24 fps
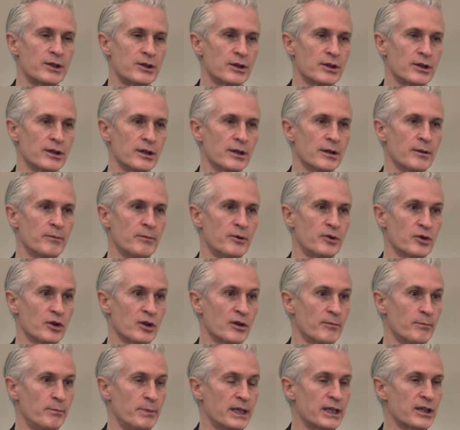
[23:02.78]
to the sort
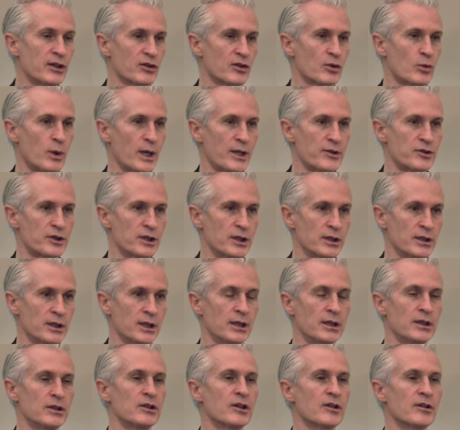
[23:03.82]
of biggest question,
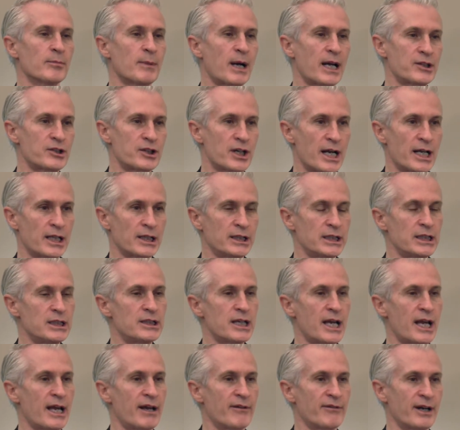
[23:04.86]
does my child need to
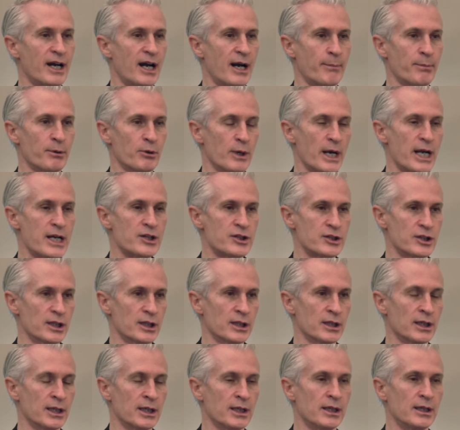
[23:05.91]
have an
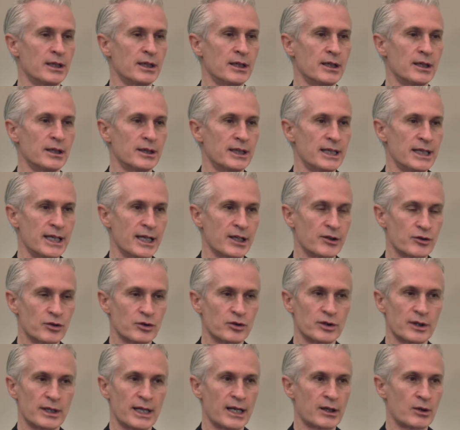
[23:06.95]
operation? The answer
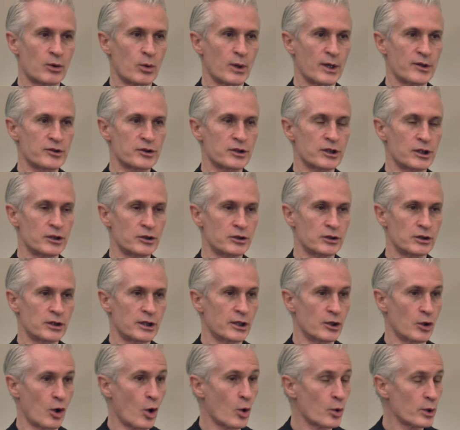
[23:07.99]
to that question
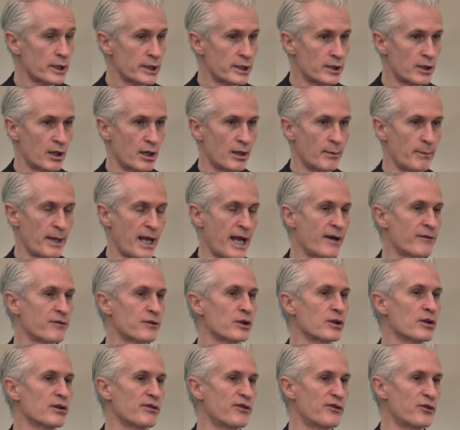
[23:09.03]
can only come
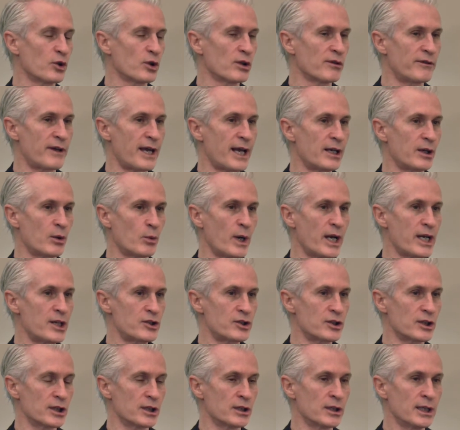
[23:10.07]
after the full
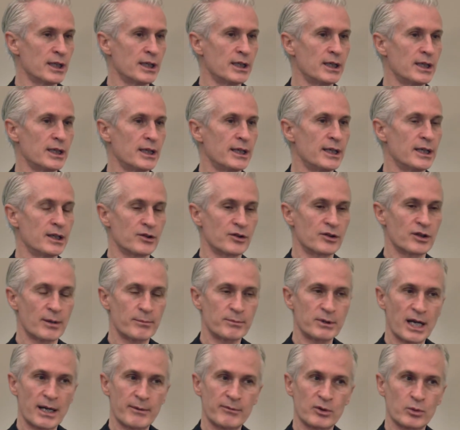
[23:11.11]
evaluation. And
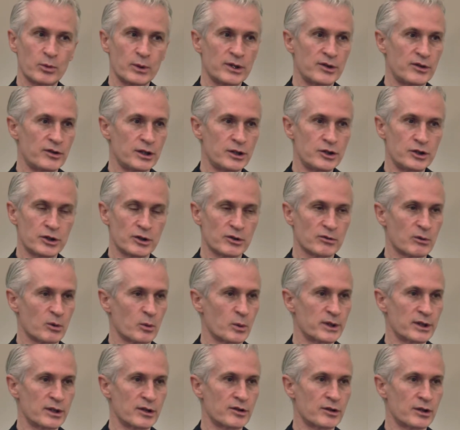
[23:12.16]
sometimes we see children
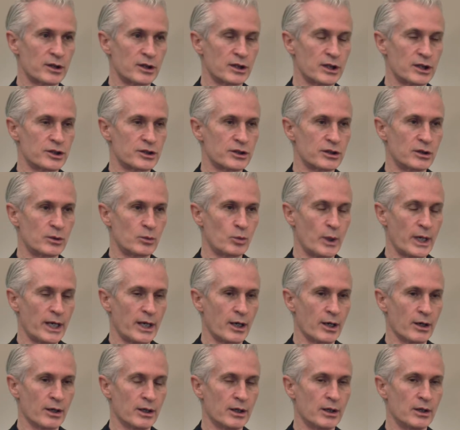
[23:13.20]
with this condition
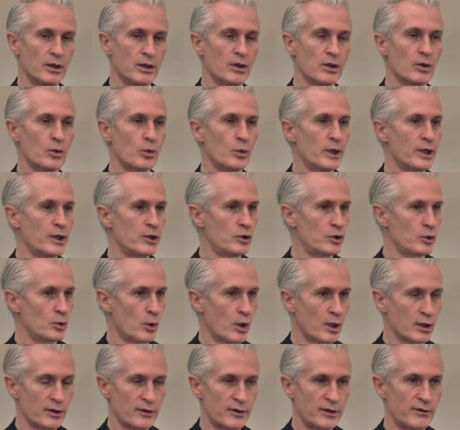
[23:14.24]
where we do
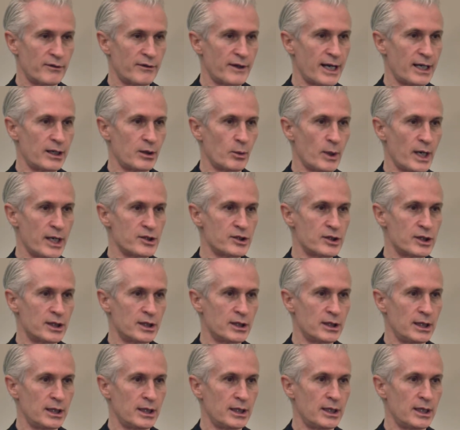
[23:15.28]
all of the
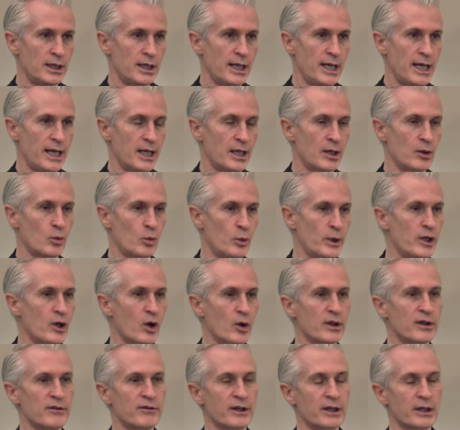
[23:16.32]
evaluation and we
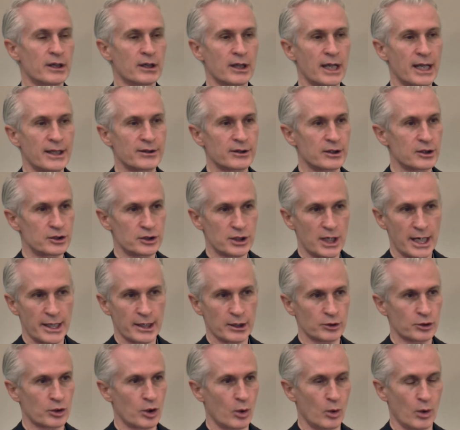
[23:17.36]
don't even let the
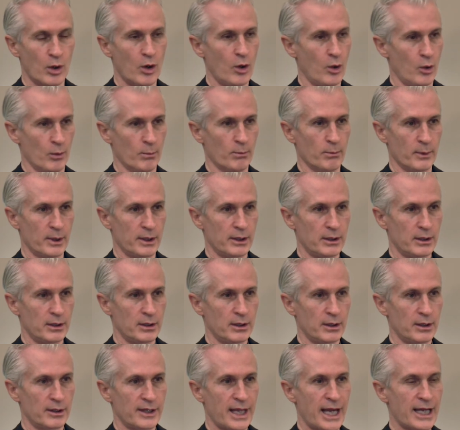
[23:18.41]
child go home.
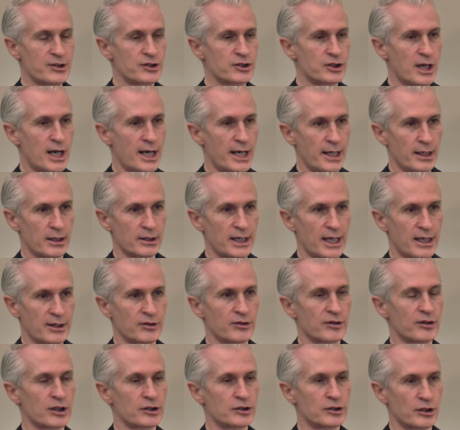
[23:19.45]
That child has
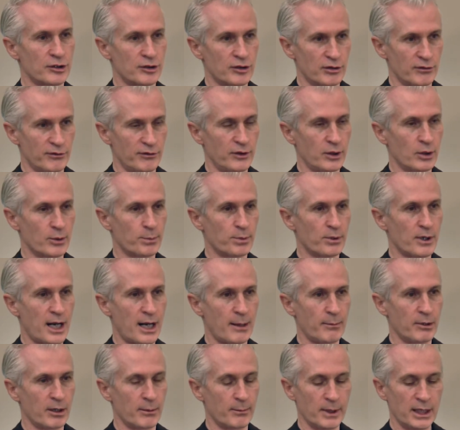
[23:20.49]
such a severe
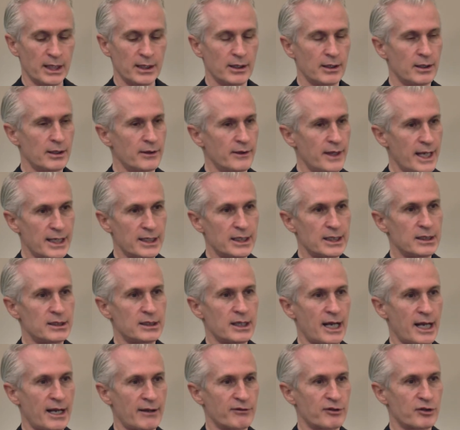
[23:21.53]
problem, they need
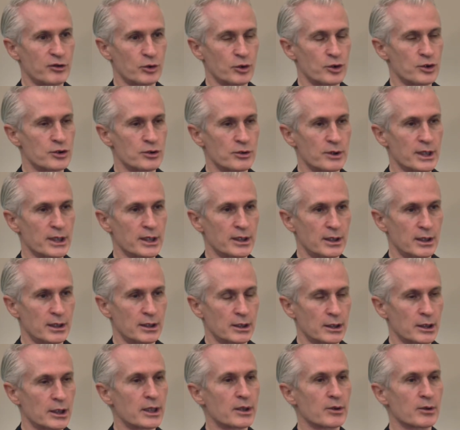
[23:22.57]
to have surgery
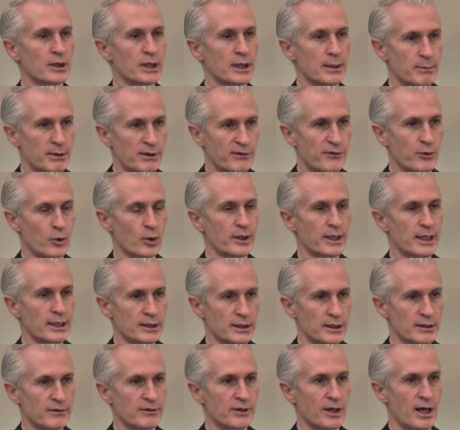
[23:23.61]
literally before they
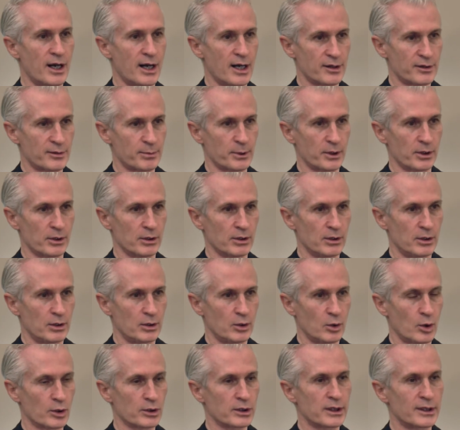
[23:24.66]
leave the hospital
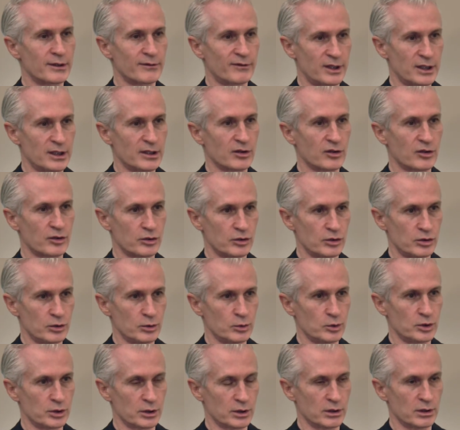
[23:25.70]
or leave the
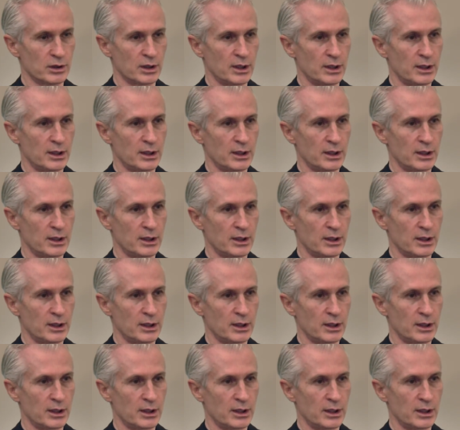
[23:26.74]
institution.